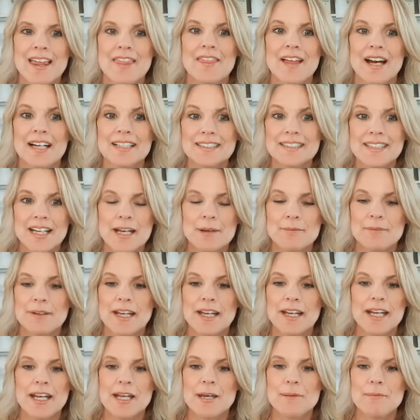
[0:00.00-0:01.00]
that time
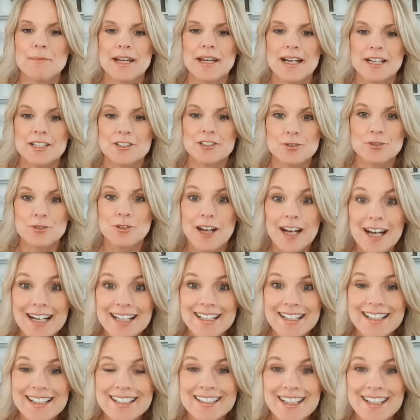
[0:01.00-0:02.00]
came and i
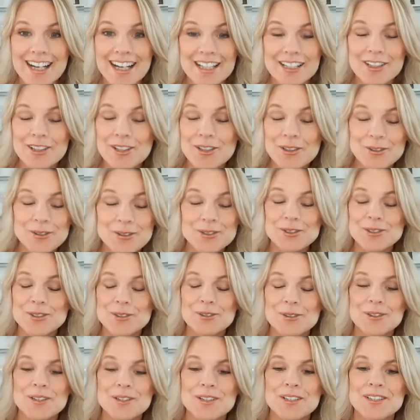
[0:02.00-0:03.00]
tried and god closed
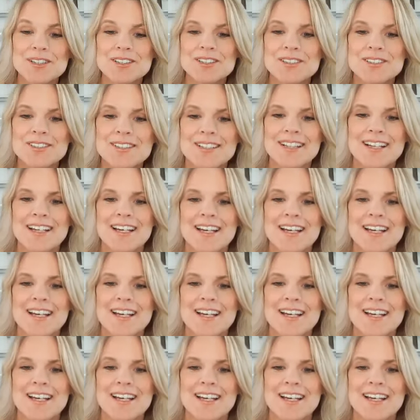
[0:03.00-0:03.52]
doors